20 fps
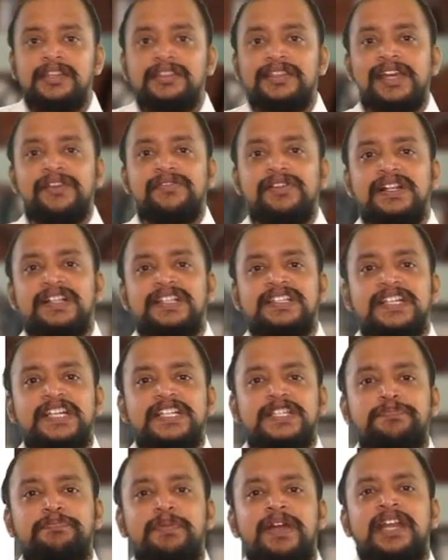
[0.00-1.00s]
They will
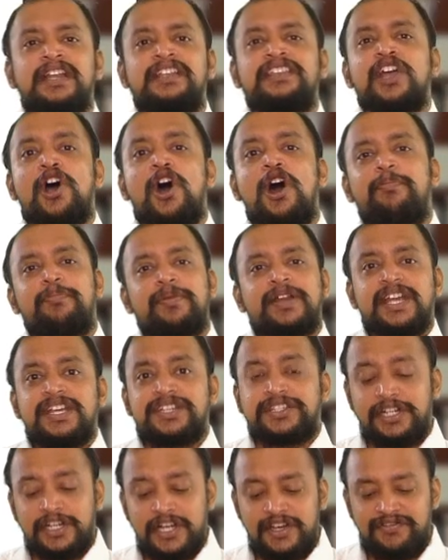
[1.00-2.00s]
suspend the
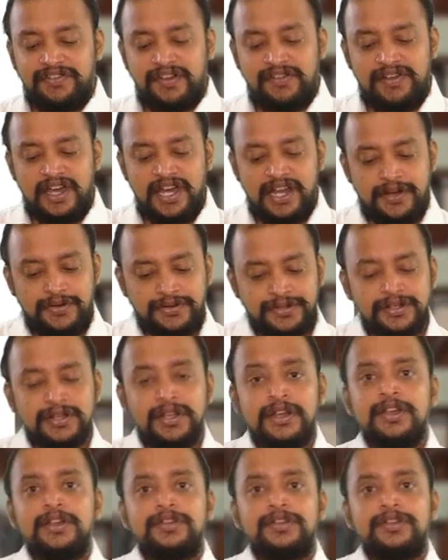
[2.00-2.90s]
operation of a warehouse.